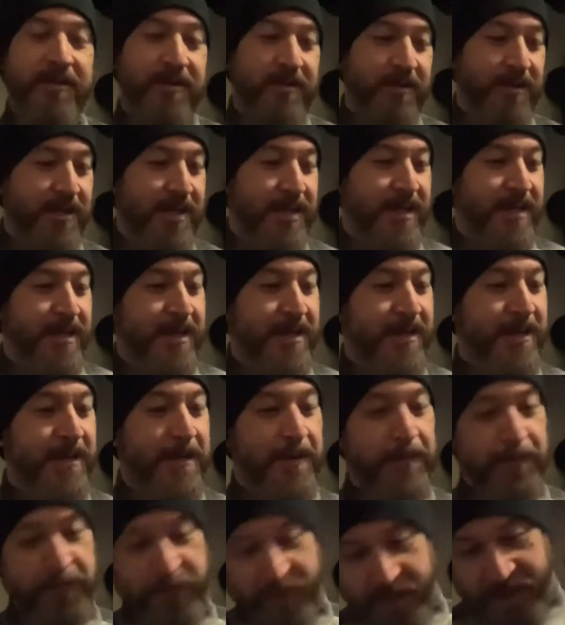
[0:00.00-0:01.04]
And
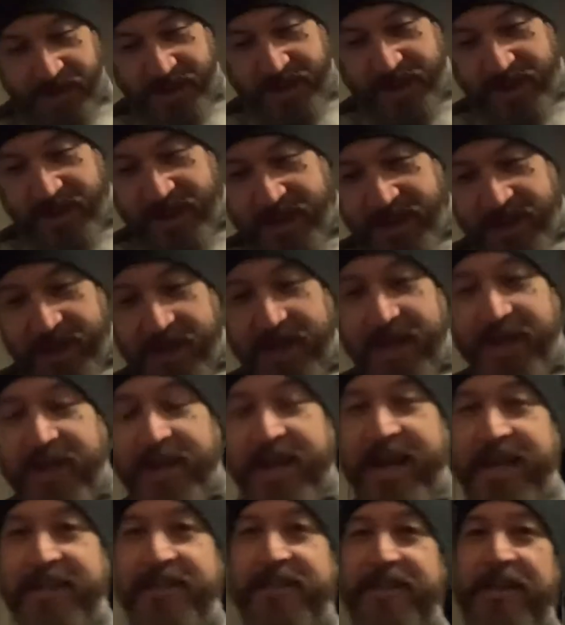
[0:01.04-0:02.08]

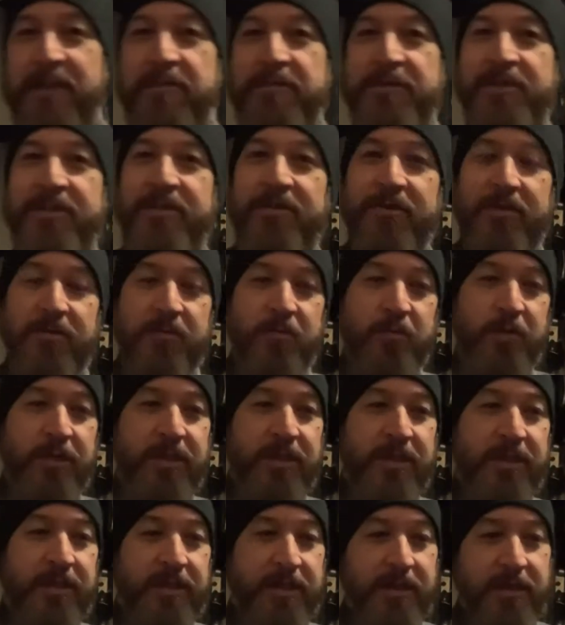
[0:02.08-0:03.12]
last episode
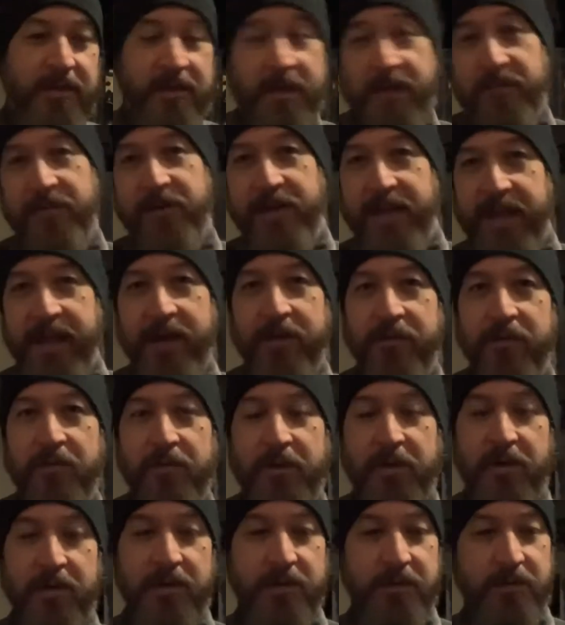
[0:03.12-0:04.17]
we covered handlebars.